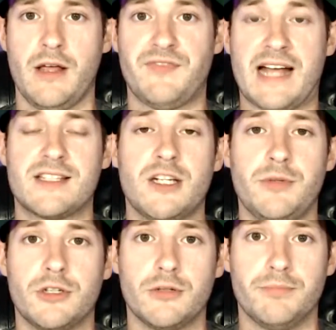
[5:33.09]
That's going to be
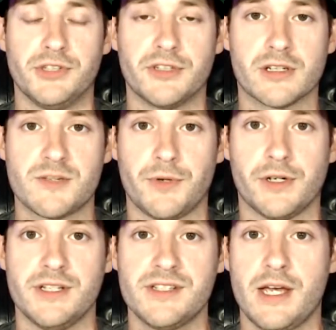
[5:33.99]
a good building
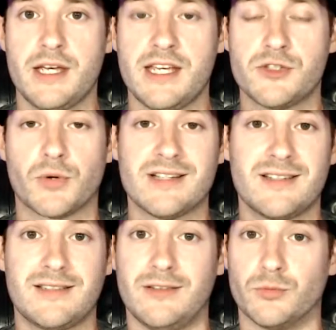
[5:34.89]
experience. His
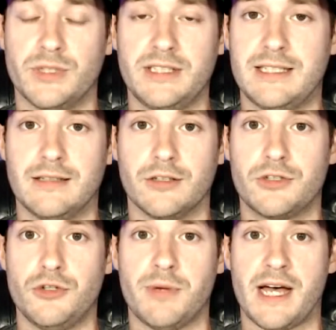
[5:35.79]
wrestling didn't look
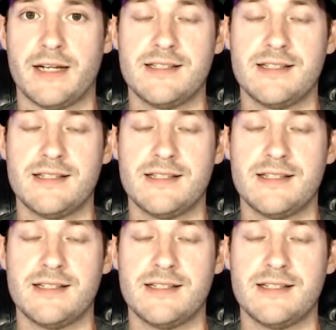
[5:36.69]
too bad.